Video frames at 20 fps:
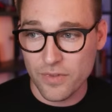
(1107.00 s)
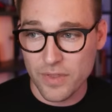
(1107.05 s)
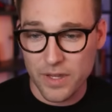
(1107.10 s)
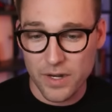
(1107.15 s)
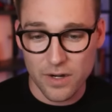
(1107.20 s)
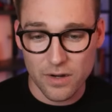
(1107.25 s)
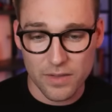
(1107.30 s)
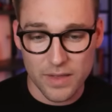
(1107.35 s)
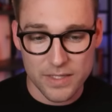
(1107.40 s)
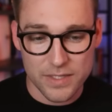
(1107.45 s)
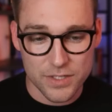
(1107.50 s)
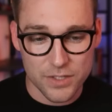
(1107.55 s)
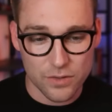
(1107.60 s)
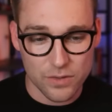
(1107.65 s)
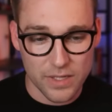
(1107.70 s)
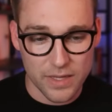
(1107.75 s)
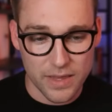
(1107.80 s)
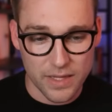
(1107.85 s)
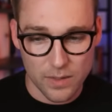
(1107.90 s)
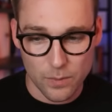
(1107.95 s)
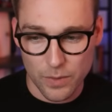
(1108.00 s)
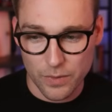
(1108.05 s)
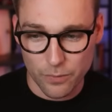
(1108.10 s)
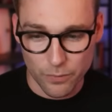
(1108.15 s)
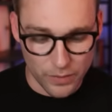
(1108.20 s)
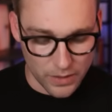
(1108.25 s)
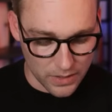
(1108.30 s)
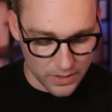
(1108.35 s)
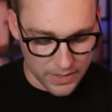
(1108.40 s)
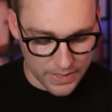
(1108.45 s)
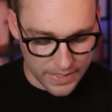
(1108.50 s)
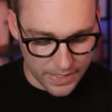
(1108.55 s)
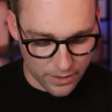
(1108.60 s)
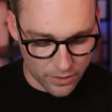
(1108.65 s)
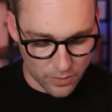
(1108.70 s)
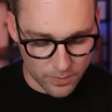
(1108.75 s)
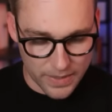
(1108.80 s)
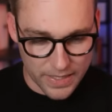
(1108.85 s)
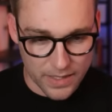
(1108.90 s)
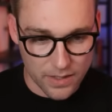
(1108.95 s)
there. That's the only thing we really
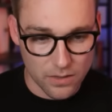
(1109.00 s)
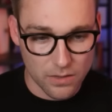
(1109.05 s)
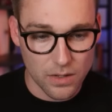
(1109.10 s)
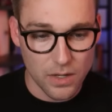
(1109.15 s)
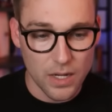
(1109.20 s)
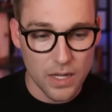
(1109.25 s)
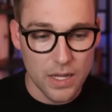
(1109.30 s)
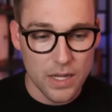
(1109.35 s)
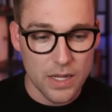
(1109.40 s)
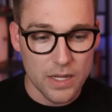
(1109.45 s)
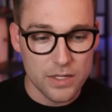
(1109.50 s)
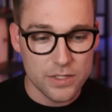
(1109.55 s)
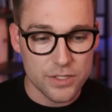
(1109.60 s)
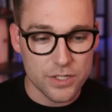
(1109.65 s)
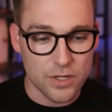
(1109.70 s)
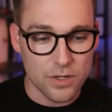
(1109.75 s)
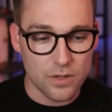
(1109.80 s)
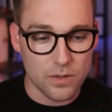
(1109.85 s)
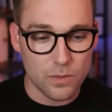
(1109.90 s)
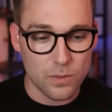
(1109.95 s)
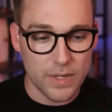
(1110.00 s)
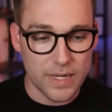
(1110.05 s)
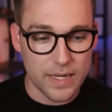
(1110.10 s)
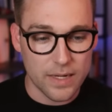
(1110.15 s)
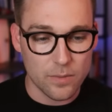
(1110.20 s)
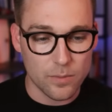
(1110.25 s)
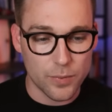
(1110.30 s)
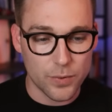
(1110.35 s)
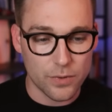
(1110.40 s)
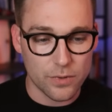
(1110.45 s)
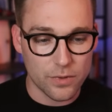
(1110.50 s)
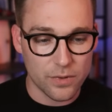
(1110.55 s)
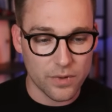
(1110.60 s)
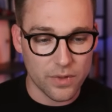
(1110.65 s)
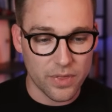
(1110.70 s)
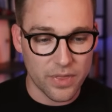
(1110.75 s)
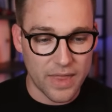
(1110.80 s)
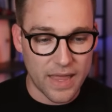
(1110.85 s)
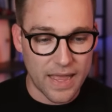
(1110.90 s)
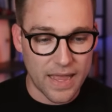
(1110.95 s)
care about. So we can
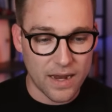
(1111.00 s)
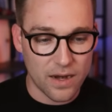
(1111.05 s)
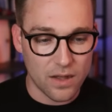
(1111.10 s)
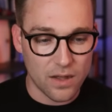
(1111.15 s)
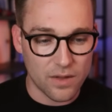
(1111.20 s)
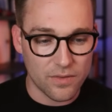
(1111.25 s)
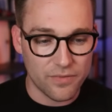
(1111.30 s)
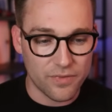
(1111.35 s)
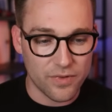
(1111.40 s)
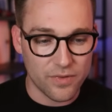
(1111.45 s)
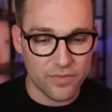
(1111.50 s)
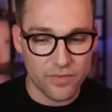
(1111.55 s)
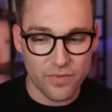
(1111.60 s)
pull that off of